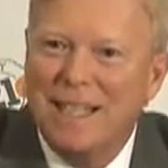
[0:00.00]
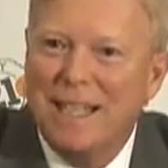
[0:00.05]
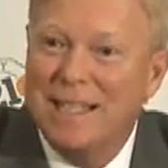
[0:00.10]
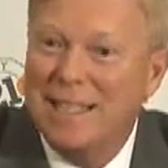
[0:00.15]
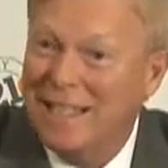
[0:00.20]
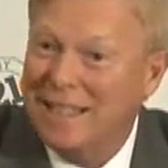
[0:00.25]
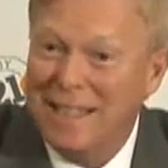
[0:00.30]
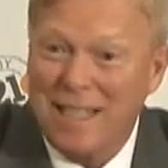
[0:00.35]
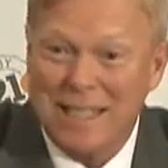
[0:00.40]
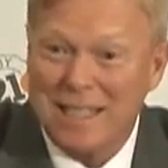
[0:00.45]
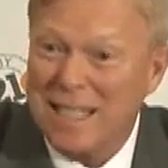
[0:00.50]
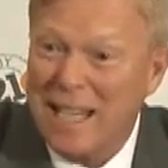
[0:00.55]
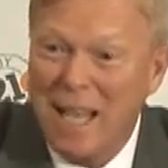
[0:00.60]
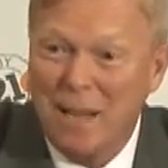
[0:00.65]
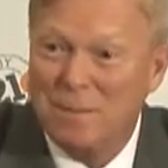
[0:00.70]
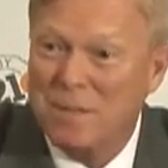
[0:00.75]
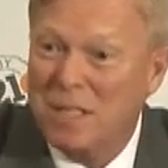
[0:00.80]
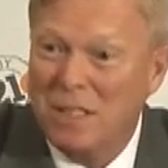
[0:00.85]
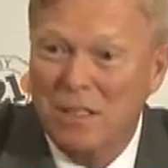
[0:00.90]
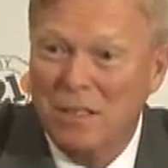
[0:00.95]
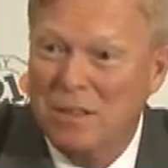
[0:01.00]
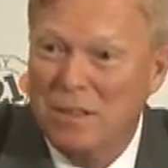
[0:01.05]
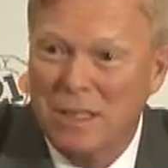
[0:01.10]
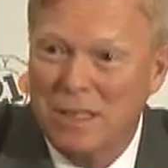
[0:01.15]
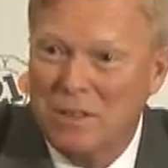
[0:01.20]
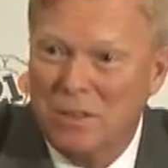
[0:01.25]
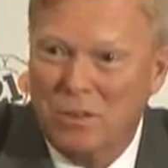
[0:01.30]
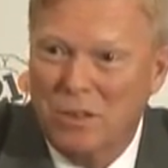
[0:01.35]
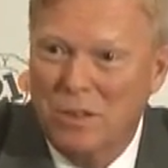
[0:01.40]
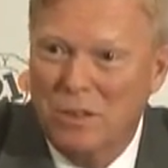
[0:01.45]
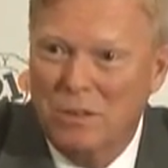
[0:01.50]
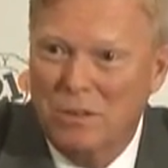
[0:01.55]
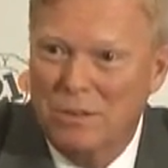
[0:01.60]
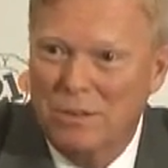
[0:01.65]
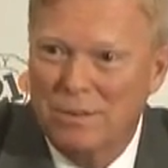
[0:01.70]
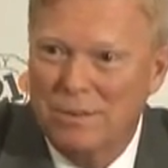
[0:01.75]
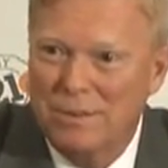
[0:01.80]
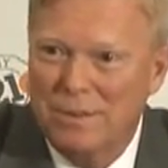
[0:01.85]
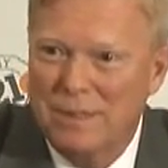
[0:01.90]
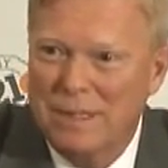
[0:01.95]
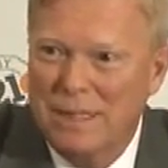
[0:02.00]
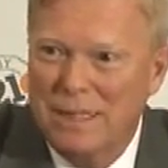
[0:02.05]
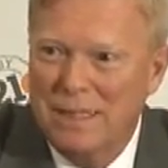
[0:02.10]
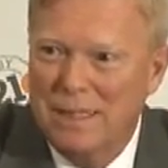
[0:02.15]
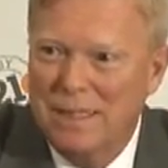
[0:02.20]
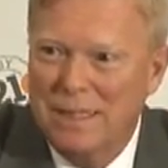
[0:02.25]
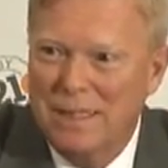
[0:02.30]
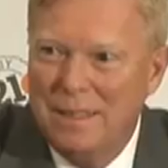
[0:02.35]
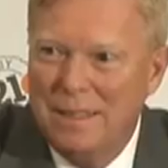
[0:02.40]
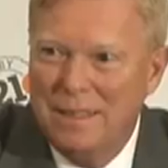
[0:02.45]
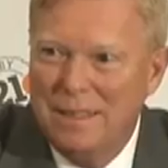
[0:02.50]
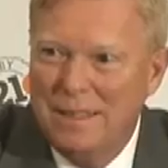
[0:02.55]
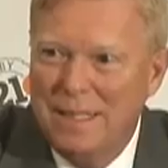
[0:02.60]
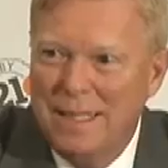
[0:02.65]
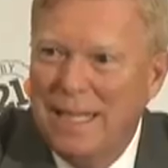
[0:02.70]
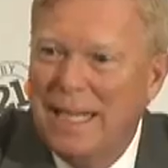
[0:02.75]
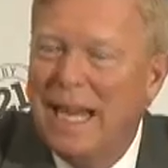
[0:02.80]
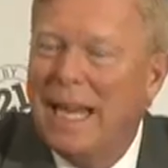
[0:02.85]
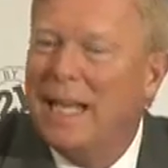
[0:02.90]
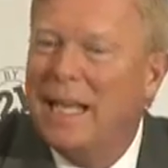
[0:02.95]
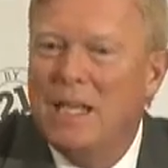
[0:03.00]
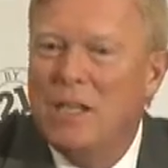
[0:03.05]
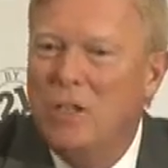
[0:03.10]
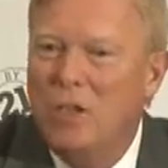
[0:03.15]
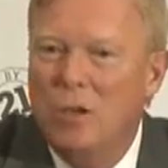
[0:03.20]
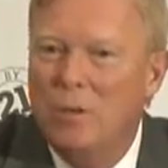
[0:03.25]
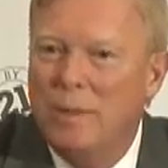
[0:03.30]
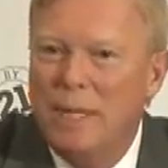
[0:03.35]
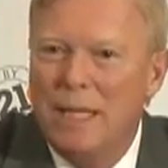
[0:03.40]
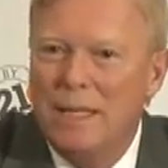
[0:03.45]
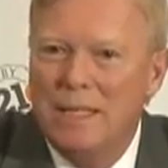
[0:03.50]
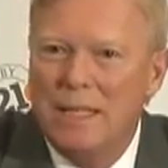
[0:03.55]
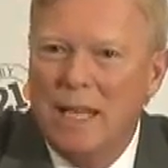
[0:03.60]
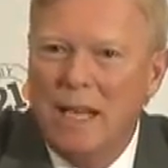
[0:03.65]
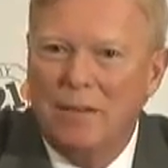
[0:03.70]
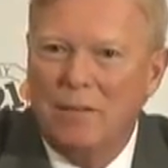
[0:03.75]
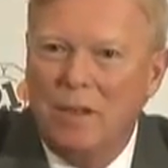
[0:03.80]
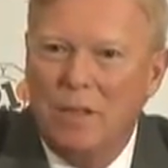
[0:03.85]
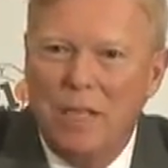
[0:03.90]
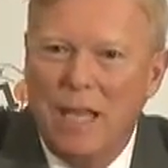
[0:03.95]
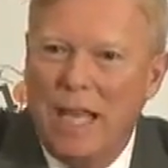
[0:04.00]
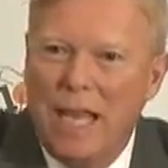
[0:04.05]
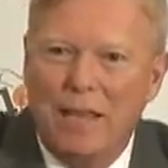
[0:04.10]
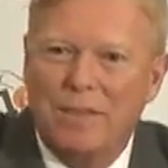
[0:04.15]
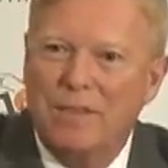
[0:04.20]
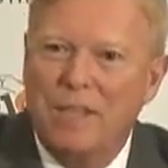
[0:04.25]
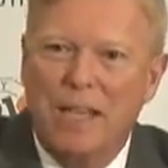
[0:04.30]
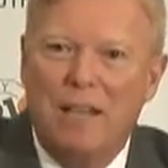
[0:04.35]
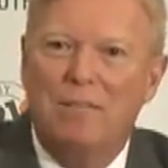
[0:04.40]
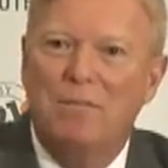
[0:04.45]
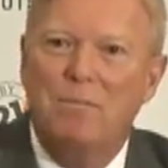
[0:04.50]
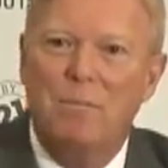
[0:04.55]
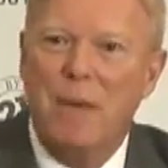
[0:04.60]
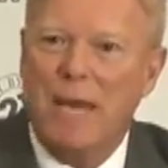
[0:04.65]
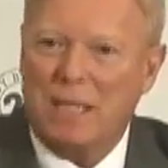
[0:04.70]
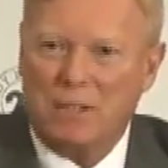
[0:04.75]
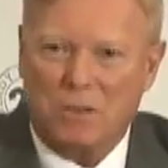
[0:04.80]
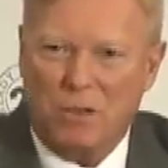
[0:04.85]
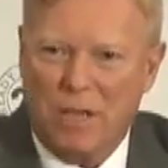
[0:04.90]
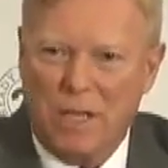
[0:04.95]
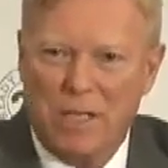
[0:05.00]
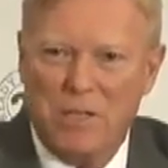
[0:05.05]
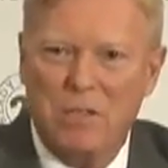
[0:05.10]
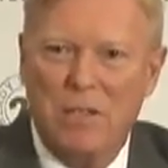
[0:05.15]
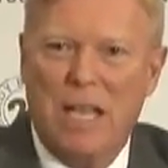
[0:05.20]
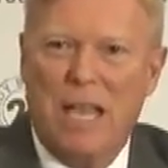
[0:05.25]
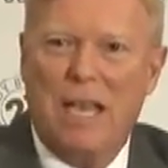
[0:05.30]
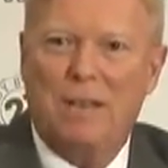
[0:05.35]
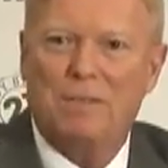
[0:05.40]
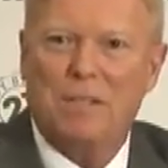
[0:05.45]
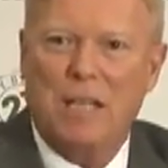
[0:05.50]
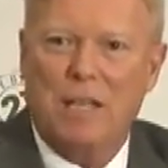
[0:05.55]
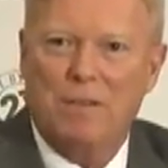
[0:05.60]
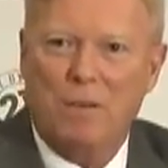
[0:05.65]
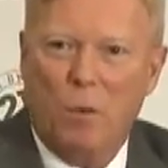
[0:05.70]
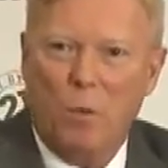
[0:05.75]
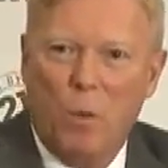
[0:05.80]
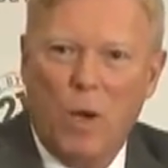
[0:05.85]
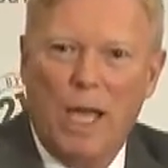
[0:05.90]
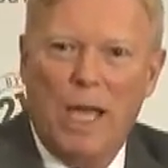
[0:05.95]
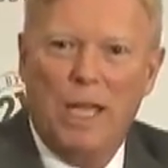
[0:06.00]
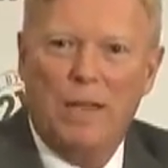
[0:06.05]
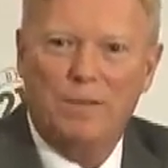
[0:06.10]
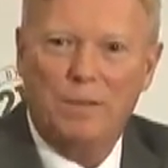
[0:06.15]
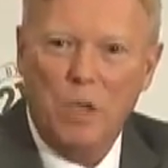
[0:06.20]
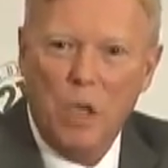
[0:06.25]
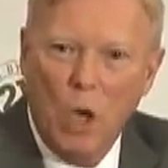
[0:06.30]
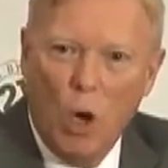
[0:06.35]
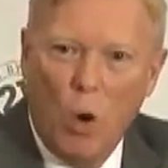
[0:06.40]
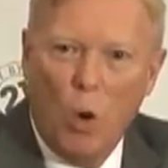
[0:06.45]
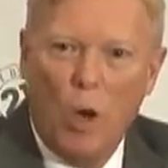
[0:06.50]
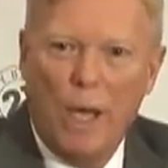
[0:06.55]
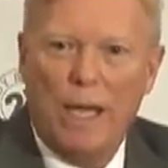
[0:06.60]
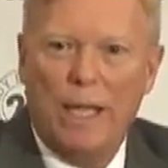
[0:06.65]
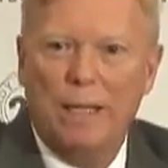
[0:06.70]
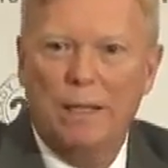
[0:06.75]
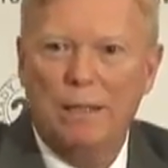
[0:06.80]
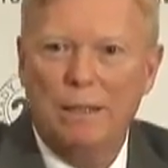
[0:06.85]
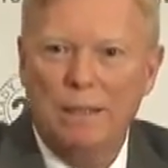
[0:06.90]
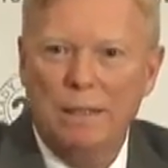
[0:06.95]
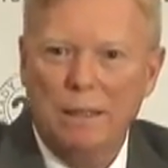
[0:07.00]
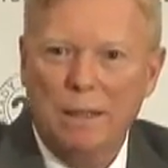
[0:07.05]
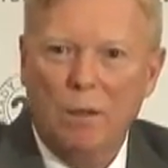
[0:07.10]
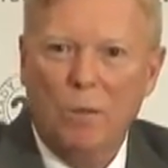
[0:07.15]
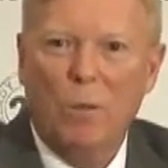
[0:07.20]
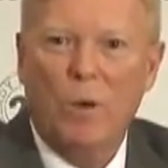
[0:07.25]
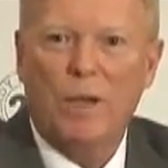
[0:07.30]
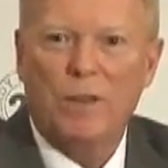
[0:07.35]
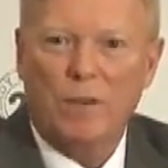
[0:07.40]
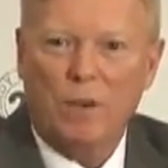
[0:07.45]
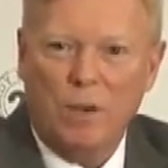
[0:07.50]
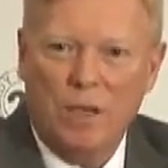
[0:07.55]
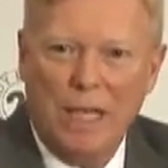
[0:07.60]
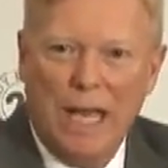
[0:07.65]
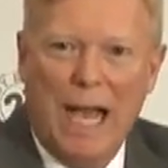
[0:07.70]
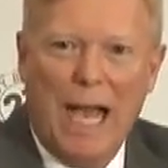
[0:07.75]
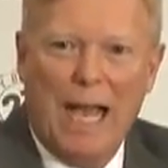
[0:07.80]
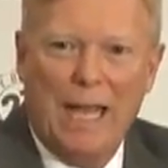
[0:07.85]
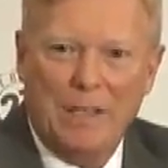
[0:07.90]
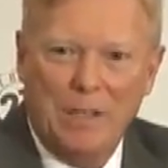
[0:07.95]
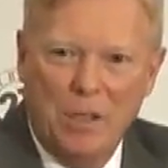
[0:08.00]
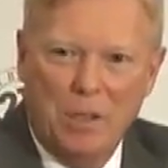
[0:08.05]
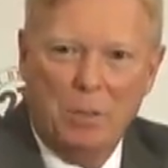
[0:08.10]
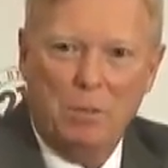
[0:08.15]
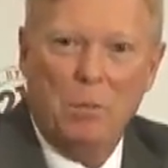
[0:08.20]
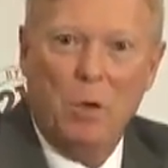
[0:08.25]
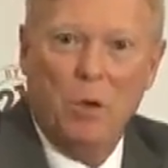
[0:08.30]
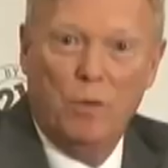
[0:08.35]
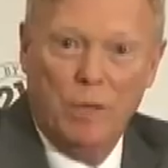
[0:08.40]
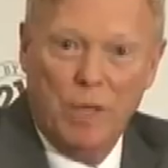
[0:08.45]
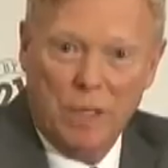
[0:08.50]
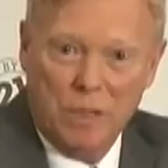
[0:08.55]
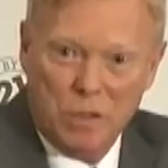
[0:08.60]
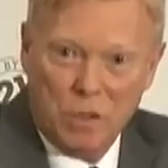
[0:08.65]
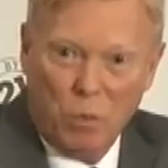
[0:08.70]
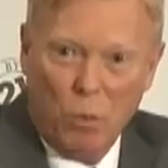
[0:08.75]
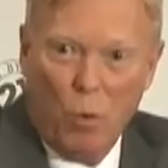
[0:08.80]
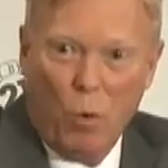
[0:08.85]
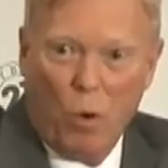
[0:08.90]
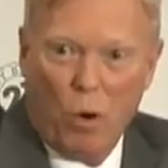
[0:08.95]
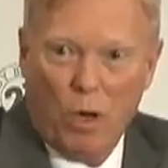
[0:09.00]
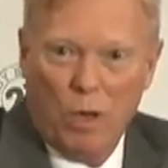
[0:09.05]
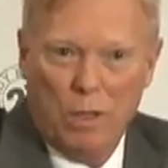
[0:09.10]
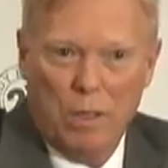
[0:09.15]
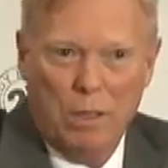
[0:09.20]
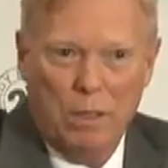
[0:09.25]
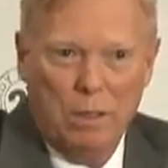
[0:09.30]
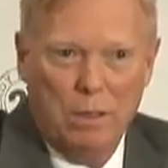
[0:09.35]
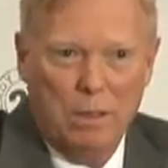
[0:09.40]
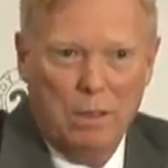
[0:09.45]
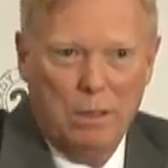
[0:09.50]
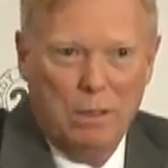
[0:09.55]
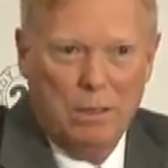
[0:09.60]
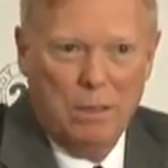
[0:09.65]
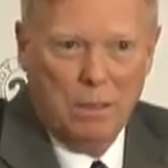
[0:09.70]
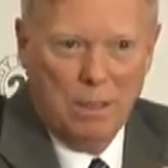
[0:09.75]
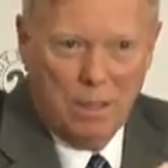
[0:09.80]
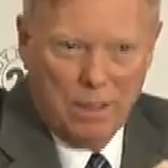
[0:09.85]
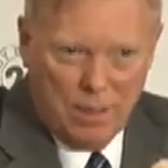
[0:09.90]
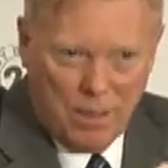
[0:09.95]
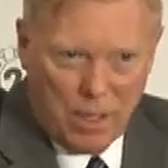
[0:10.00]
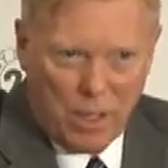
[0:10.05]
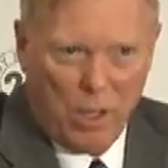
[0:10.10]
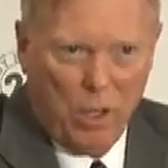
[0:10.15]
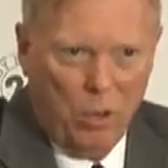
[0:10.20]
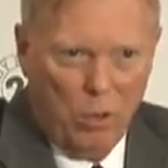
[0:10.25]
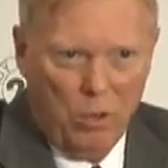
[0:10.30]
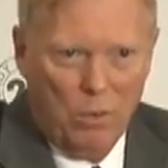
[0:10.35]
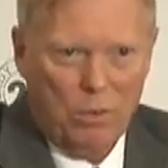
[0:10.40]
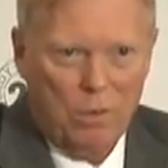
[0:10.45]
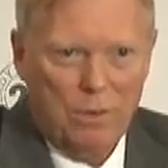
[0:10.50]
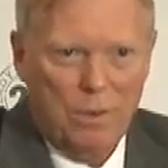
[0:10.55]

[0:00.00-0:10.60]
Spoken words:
I think that's absolutely true. In any human endeavor, you have to have metrics. You have to have a way of knowing whether or not you're moving toward the goal.